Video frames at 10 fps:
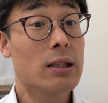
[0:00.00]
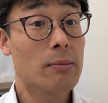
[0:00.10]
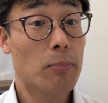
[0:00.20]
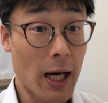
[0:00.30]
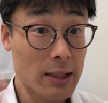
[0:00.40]

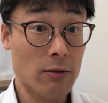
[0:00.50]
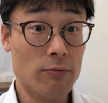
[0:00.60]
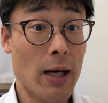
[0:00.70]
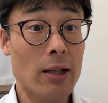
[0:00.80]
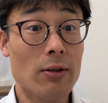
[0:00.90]
parts of
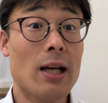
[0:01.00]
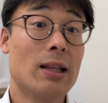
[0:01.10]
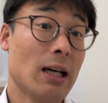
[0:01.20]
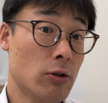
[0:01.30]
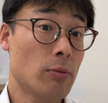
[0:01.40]
migraine
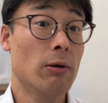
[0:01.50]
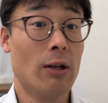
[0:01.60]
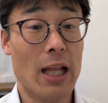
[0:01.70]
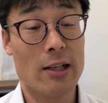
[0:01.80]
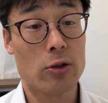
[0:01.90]
that could be
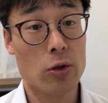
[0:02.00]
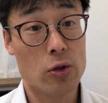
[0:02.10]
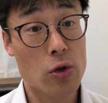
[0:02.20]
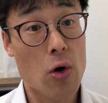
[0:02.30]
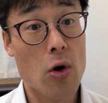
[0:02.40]
related to your
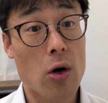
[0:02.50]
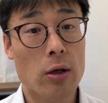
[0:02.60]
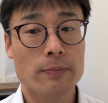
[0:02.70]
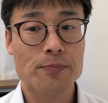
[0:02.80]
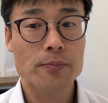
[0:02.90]

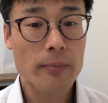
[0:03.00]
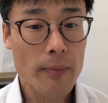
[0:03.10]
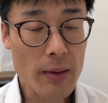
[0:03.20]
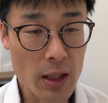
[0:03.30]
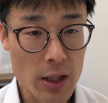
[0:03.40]
jaw
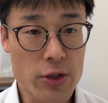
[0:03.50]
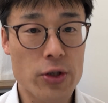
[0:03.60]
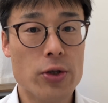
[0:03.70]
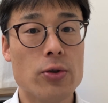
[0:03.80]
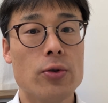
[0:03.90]

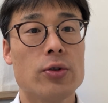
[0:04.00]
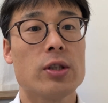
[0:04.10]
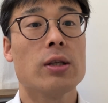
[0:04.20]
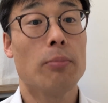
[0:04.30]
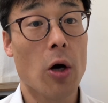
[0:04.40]

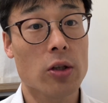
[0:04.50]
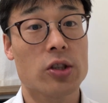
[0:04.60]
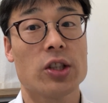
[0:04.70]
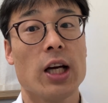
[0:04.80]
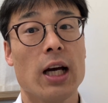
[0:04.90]
issues,
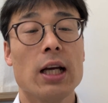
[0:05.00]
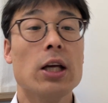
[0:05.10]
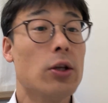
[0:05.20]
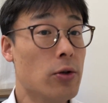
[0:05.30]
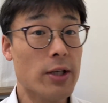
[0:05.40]
posture,
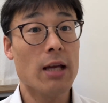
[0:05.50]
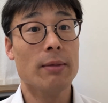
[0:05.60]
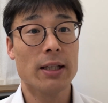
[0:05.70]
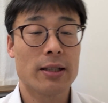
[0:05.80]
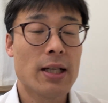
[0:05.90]
you name
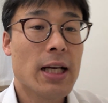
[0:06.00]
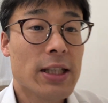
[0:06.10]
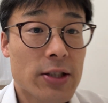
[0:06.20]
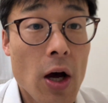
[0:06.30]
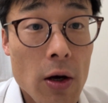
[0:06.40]
it.
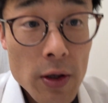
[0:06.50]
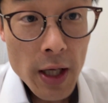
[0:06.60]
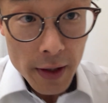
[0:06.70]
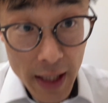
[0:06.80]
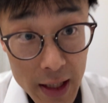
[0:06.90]
So
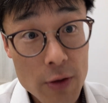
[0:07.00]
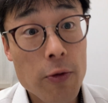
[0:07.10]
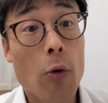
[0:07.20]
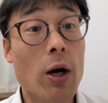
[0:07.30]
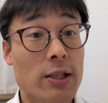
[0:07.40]
thank you
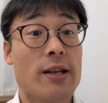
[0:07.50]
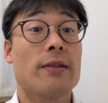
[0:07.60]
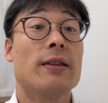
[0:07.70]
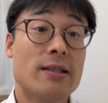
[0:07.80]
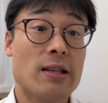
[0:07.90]
for
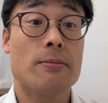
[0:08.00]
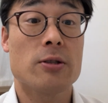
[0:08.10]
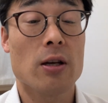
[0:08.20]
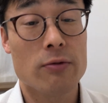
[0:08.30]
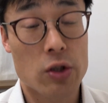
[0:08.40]
watching this
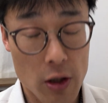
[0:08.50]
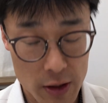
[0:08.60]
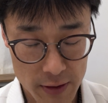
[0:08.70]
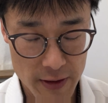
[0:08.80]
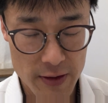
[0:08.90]
episode of
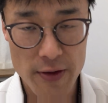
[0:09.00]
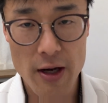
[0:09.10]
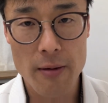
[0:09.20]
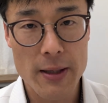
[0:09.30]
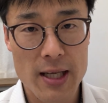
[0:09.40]
Joker's
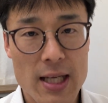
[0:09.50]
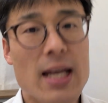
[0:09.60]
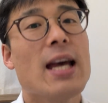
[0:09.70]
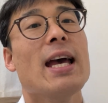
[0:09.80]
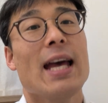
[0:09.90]
Physiotherapy,
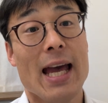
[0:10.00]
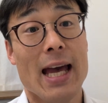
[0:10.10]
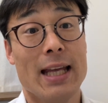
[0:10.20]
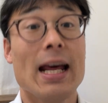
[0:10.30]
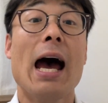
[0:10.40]

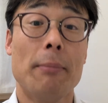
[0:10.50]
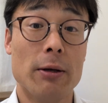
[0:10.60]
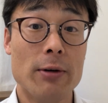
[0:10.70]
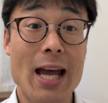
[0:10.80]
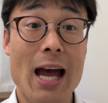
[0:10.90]
and happy
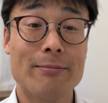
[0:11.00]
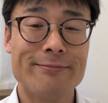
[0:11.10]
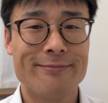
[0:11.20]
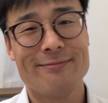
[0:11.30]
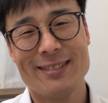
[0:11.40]
rehab.
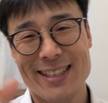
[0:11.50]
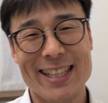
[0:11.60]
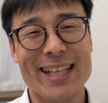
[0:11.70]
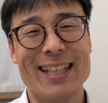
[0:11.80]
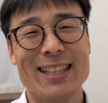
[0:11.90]

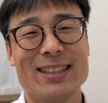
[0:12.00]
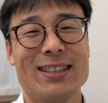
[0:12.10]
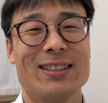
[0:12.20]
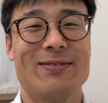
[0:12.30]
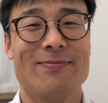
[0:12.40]

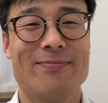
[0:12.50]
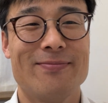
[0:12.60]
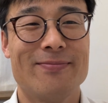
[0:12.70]
Cheers.